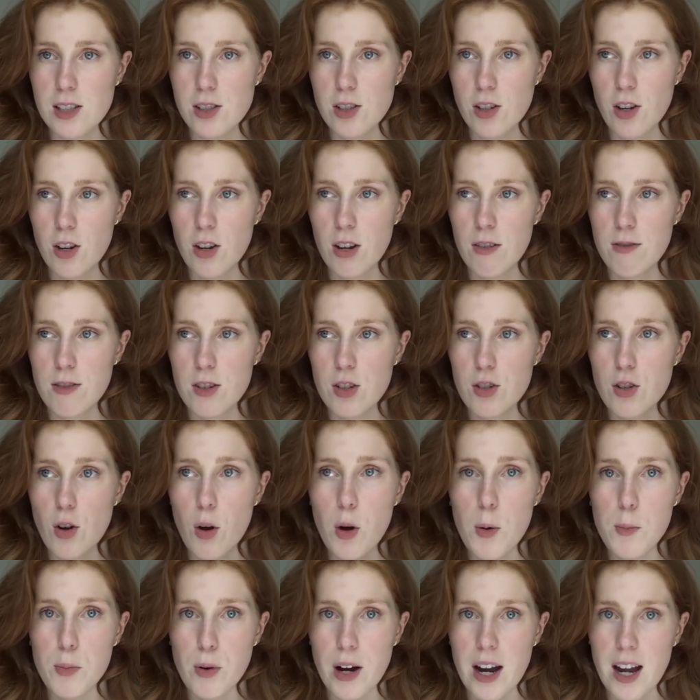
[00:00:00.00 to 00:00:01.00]
So if you
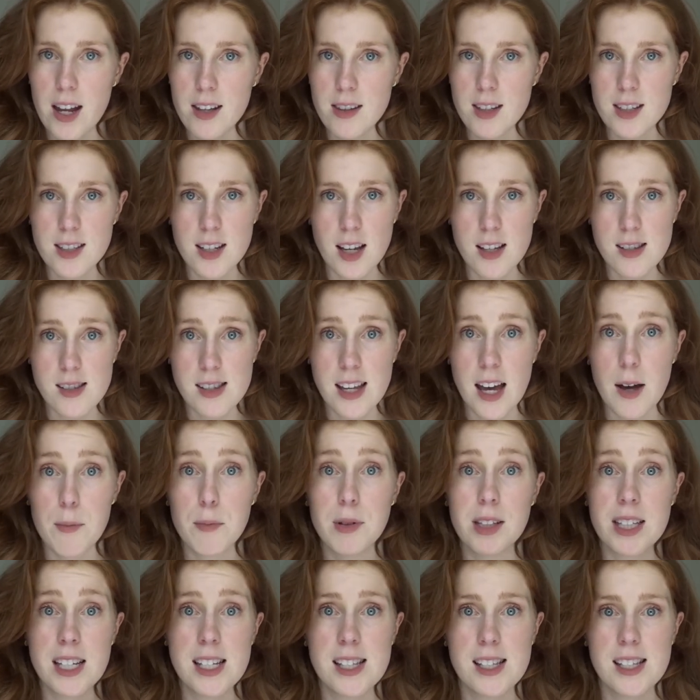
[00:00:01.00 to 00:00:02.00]
know a brand that does that,
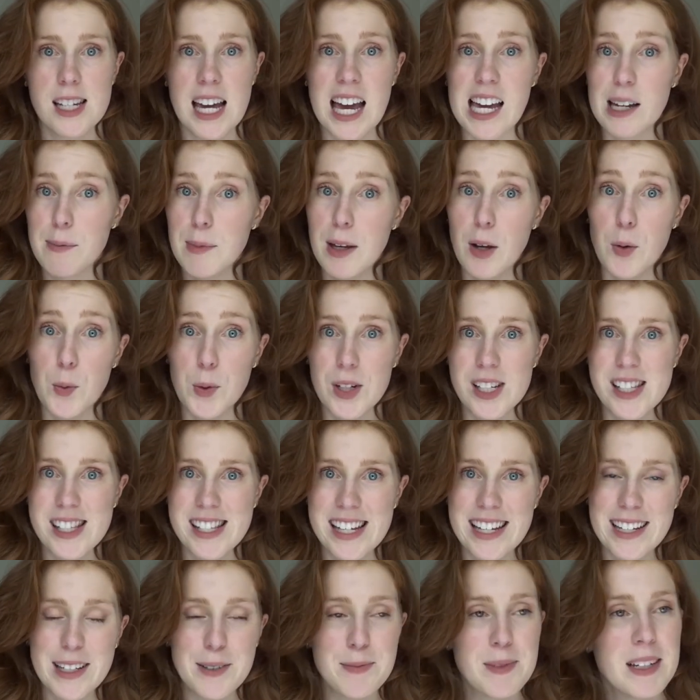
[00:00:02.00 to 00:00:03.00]
please tag me. I want to
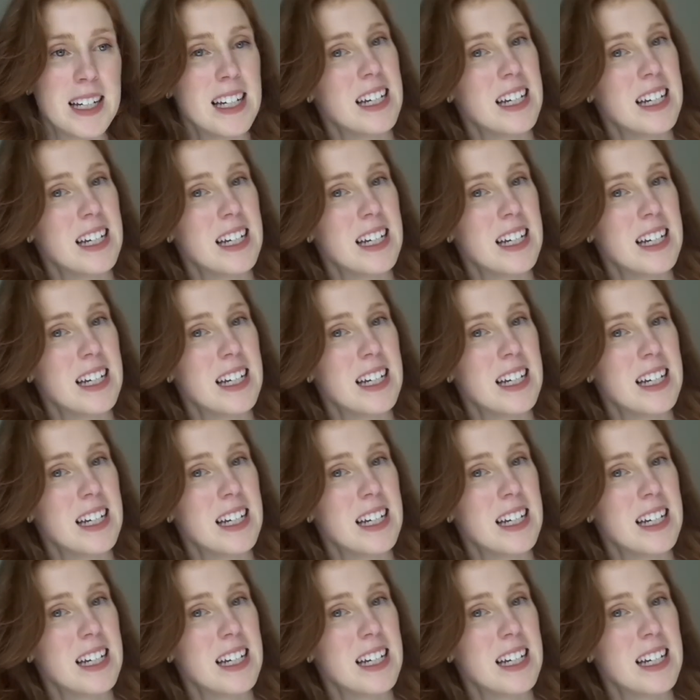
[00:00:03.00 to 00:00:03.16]
see them.